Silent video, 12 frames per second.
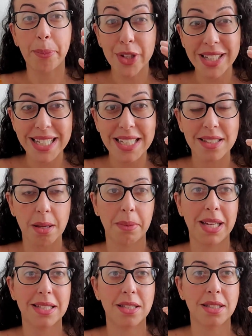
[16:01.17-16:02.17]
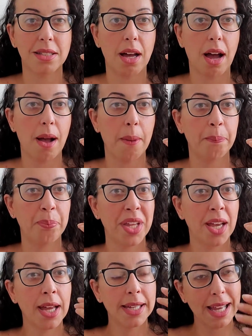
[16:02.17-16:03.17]
bullied, some kids
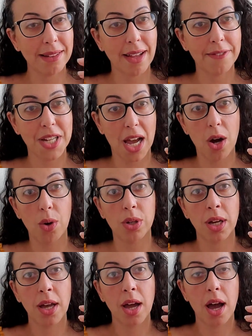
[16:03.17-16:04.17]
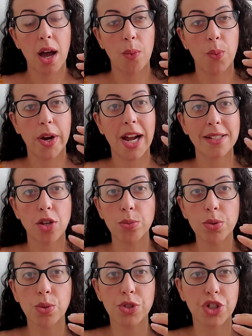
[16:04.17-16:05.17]
get left out, whereas
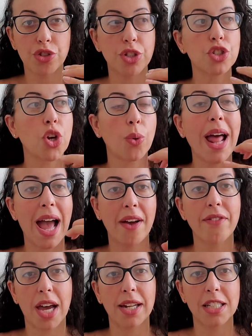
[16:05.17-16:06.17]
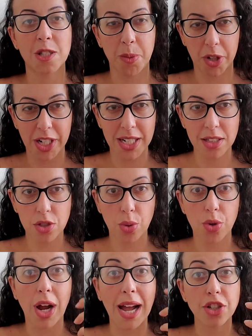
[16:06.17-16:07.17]
homeschool children don't have that experience. So
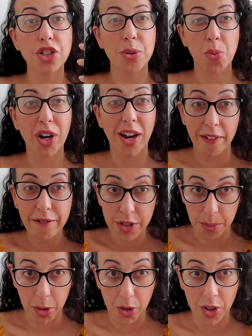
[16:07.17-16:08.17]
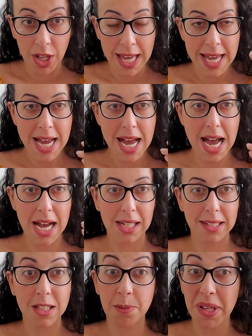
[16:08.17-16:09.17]
they're actually more comfortable
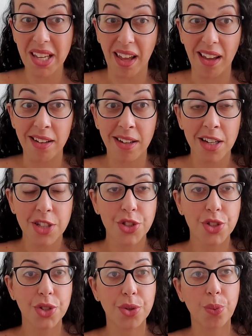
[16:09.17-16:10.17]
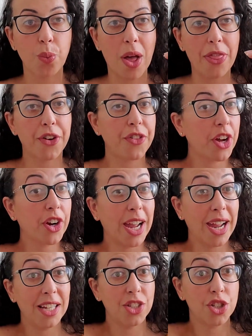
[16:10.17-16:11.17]
speaking to whether their
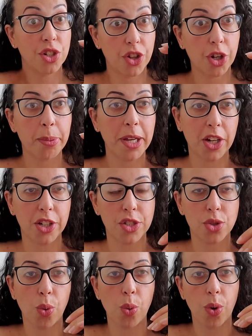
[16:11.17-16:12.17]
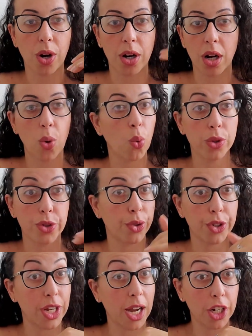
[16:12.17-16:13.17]
age, their peers, or older
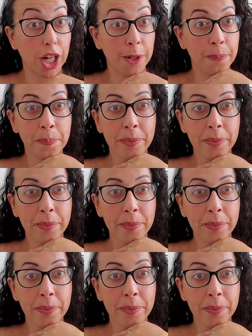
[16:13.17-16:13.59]
or younger.